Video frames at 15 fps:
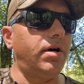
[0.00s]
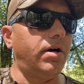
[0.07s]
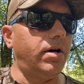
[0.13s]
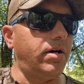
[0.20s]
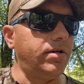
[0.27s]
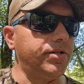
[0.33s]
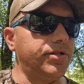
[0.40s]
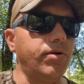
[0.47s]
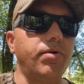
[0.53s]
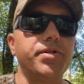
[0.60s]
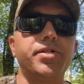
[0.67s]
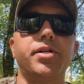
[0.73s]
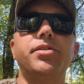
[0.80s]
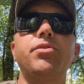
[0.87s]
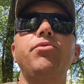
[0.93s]
So
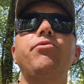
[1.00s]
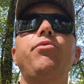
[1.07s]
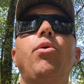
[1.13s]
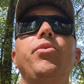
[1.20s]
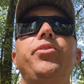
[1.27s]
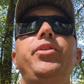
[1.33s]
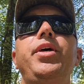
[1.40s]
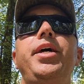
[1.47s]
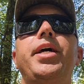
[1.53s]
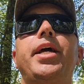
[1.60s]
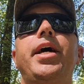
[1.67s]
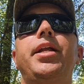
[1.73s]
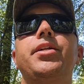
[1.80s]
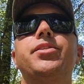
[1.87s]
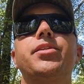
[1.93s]
it's a twofold thing,
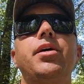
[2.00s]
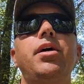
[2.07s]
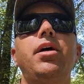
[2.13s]
and it's